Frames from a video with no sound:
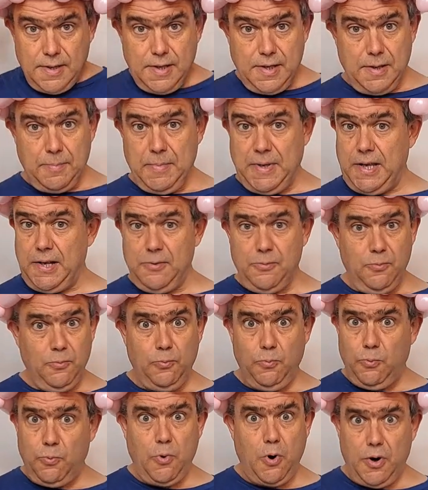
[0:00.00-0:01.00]
You mean,
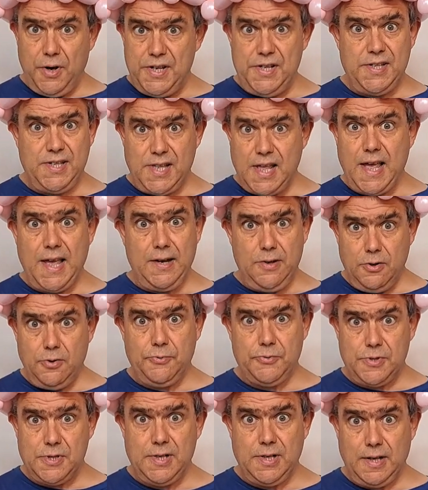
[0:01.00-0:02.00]
what is there
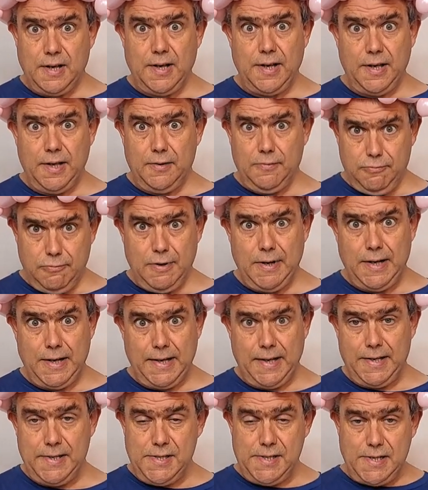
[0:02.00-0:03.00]
not to like,
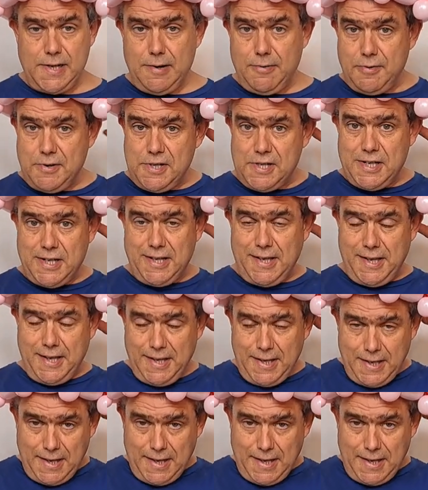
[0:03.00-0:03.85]
really, seriously?